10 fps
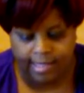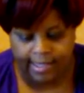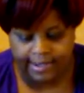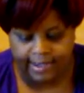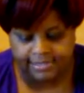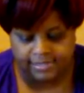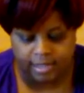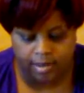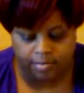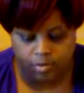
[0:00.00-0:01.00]
I got
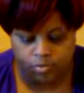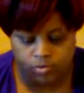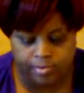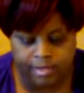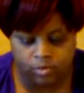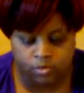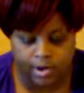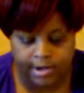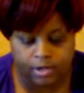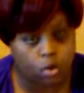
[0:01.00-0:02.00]
some ruby
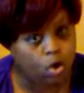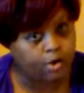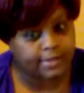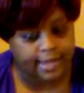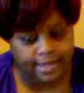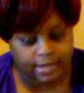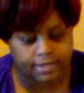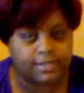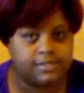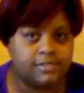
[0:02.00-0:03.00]
red long day
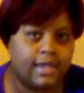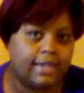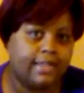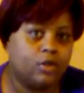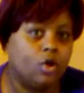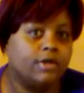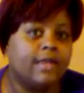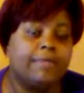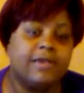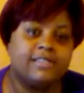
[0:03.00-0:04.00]
onions. I get long
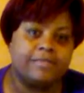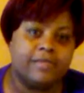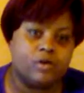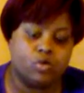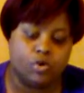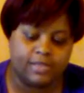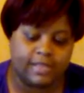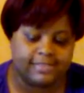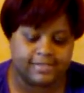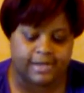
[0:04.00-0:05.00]
day because I'm in the north.
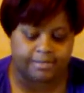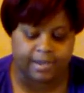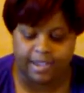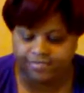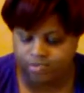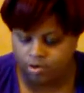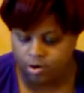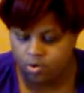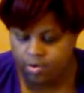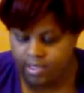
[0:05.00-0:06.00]
That's the type I have to
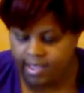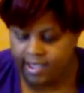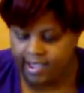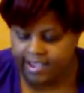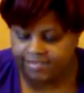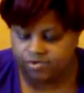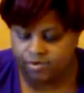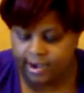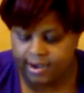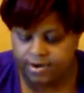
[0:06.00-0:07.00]
grow. I have
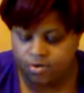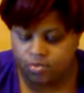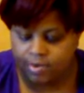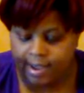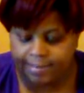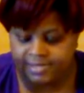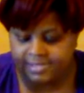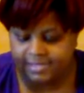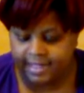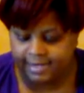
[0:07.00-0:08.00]
Grand
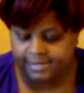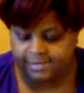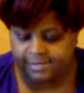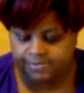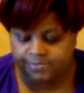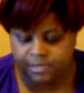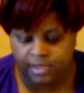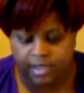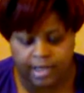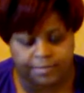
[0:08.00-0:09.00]
Rapids lettuce.
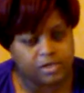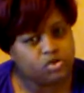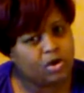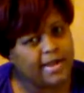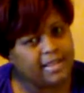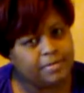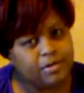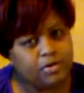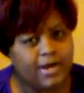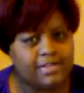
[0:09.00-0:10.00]
I'm going to try
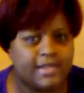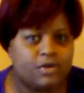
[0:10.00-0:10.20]
lemongrass.